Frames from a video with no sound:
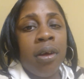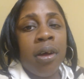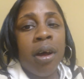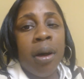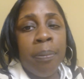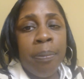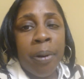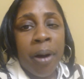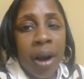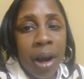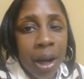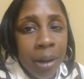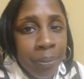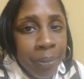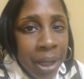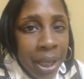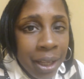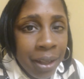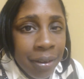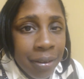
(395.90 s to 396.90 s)

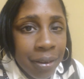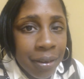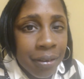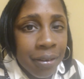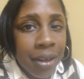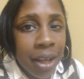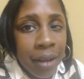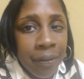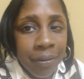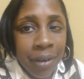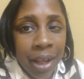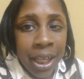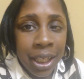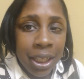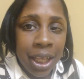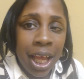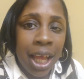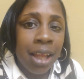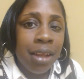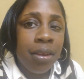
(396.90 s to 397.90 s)
apartments and stuff
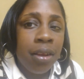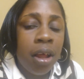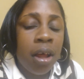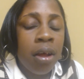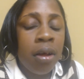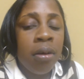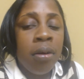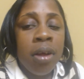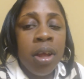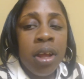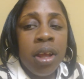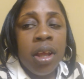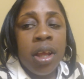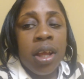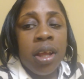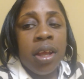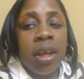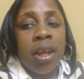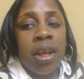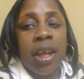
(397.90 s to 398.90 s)
like that. So
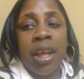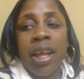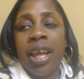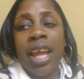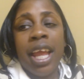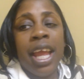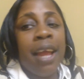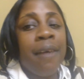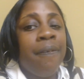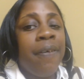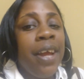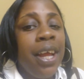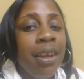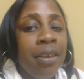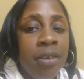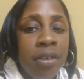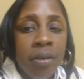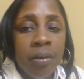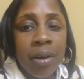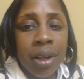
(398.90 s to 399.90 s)
if
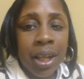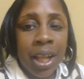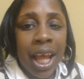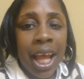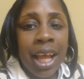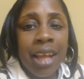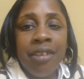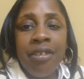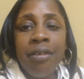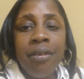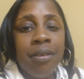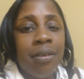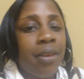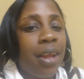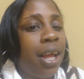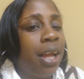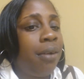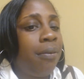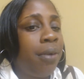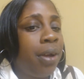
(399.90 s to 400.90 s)
he's doing that, she was
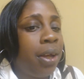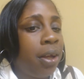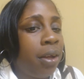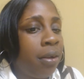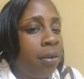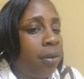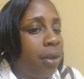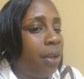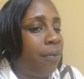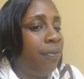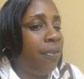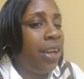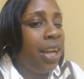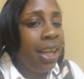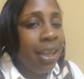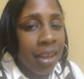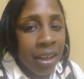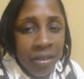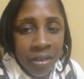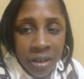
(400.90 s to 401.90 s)
like, well, if
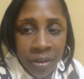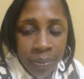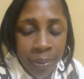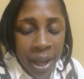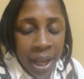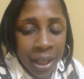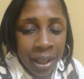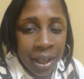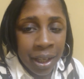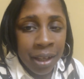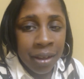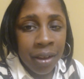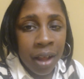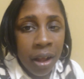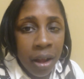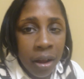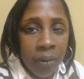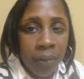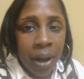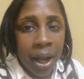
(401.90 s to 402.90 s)
he disrespected his
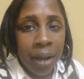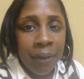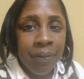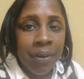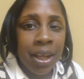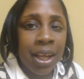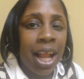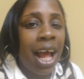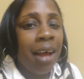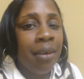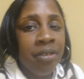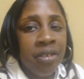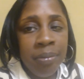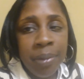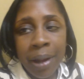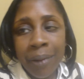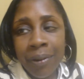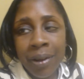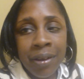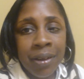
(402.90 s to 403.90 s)
own wife, then I should
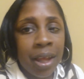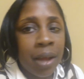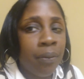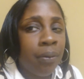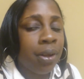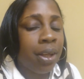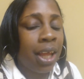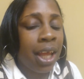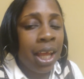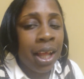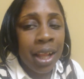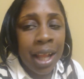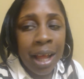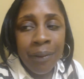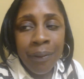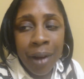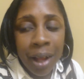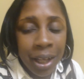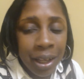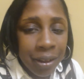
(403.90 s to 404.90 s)
be able to say what the hell I
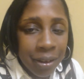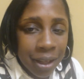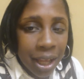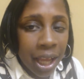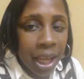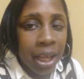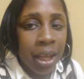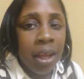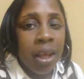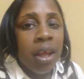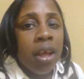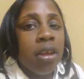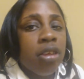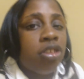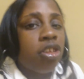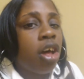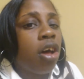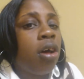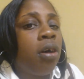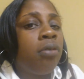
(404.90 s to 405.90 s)
want to say.
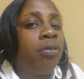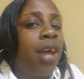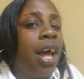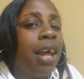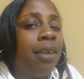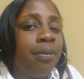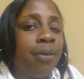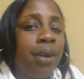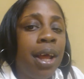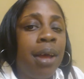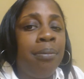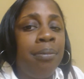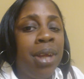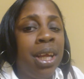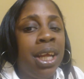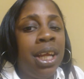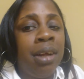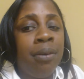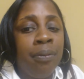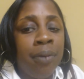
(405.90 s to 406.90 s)
So that's what I
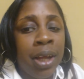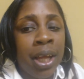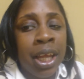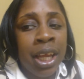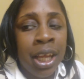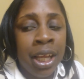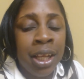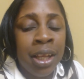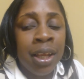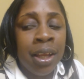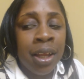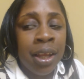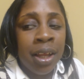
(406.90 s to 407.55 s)
mean when,